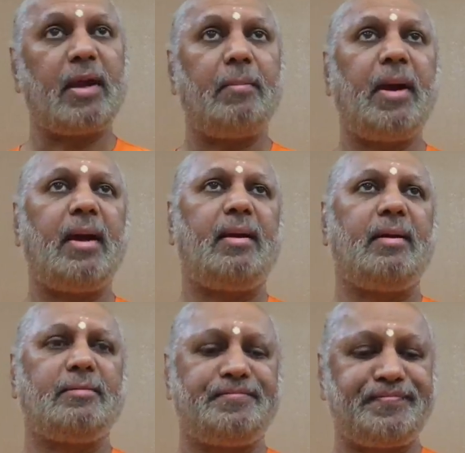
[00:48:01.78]

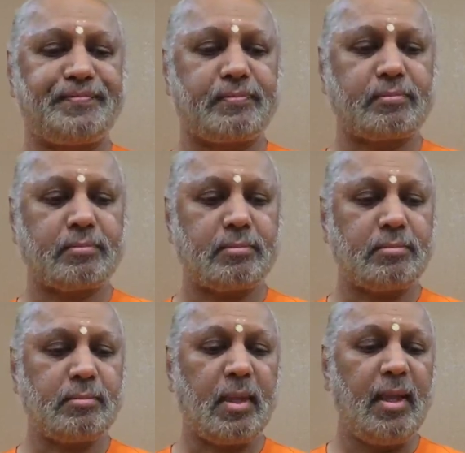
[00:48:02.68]
command.
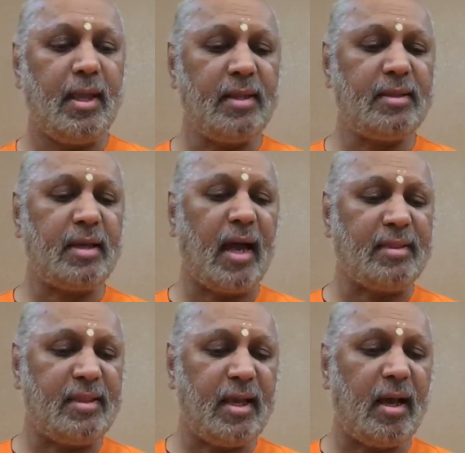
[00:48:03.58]
Yet
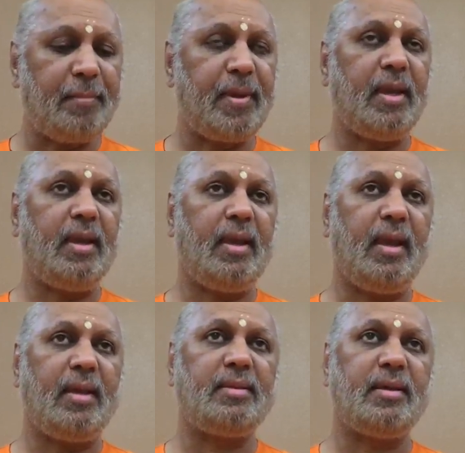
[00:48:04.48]

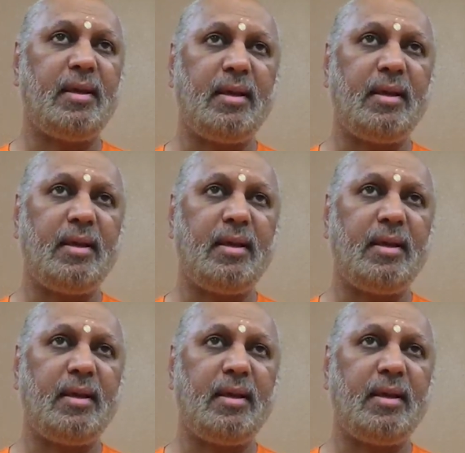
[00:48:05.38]
adyapi, yet,